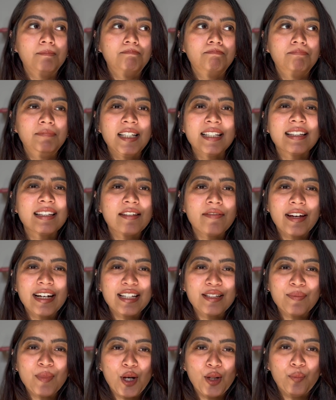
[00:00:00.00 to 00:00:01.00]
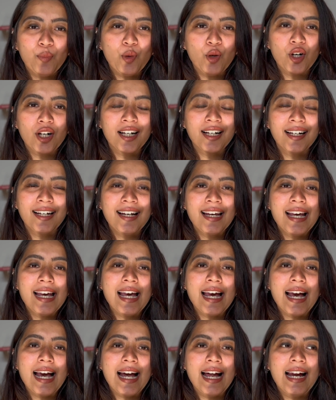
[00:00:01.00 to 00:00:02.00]
This is a very small book,
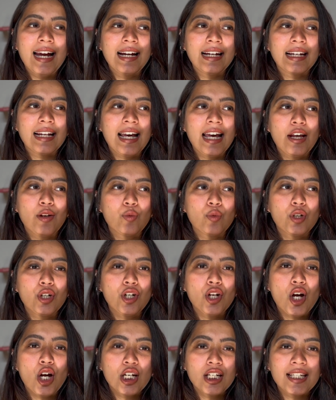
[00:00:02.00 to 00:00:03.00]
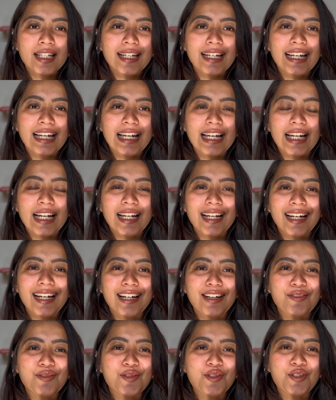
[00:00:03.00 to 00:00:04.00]
and I would not
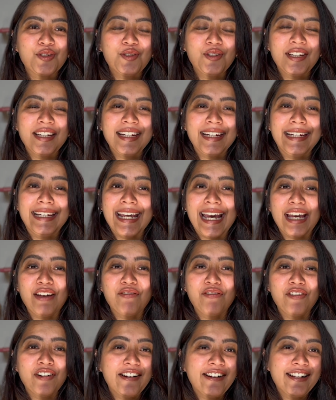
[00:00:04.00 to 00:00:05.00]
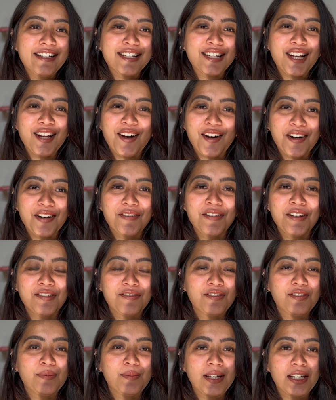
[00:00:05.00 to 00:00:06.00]
divulge a lot of
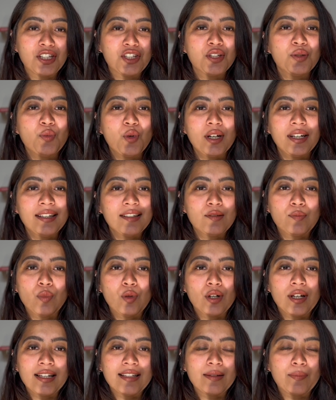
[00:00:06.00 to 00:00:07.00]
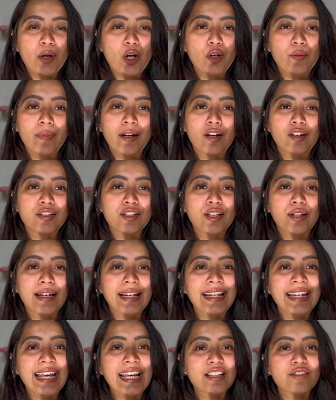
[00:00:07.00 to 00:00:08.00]
information what this book is about, because you
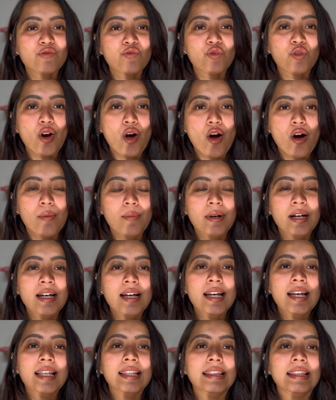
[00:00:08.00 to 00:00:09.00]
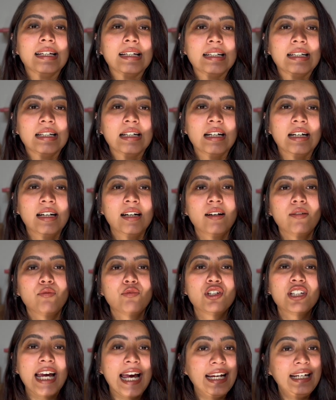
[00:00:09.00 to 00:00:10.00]
can guess from the
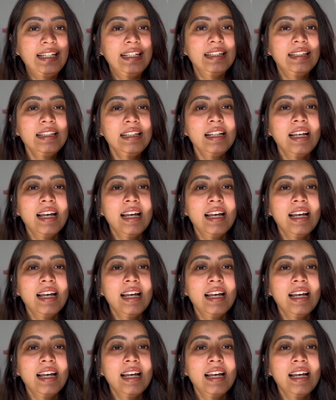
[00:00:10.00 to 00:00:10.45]
title.